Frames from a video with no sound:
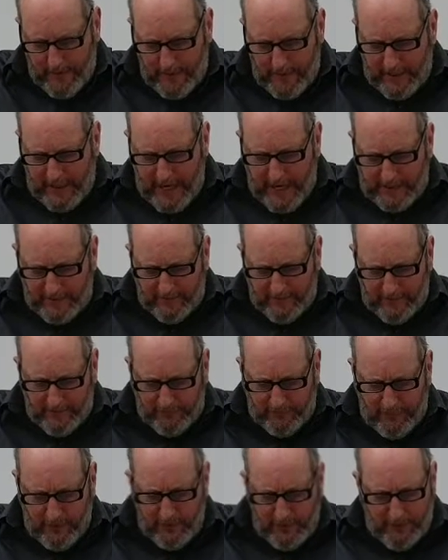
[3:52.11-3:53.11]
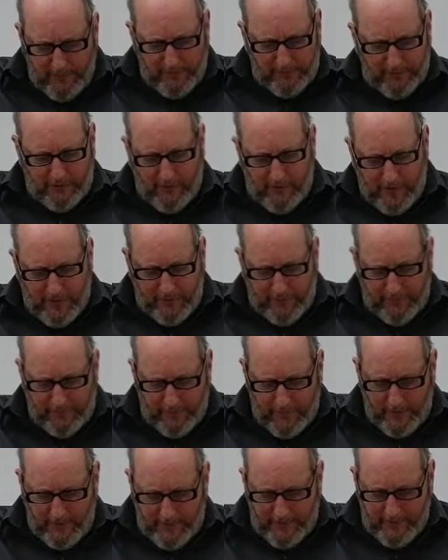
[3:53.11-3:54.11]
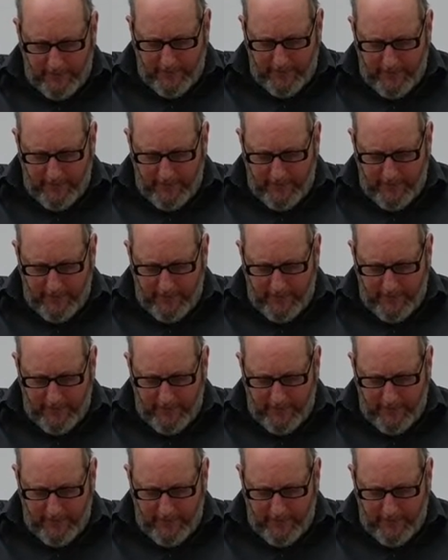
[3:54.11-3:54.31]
it acted as though he was going further.